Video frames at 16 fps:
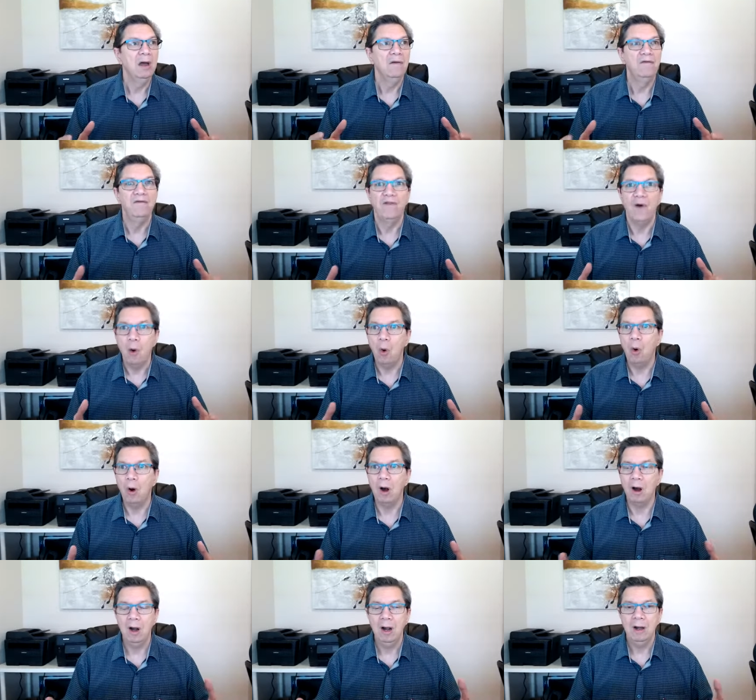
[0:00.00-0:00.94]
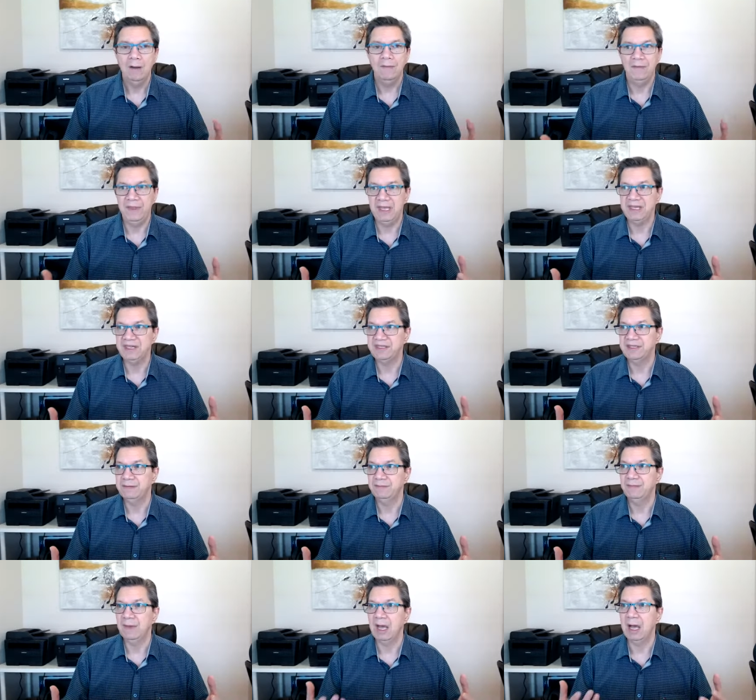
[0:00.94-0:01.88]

for this